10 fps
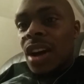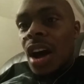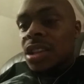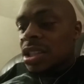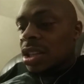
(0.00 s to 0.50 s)

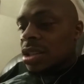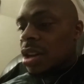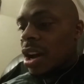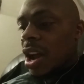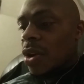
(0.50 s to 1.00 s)
Gods is
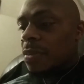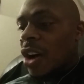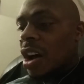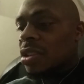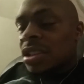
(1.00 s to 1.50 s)
Eric
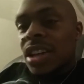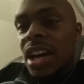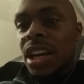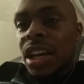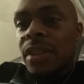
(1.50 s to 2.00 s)
von
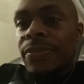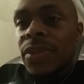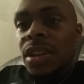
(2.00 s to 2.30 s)
Däniken.